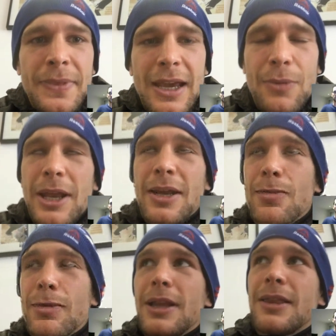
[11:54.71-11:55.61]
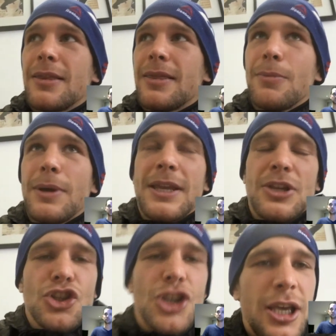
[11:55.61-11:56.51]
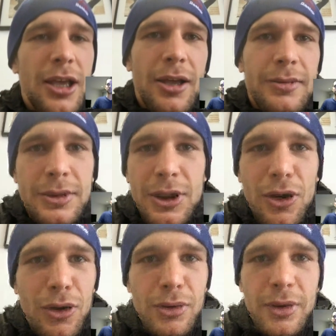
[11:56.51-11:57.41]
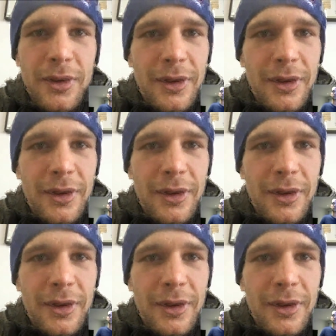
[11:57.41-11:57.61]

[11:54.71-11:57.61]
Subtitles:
And when they cheer, you know,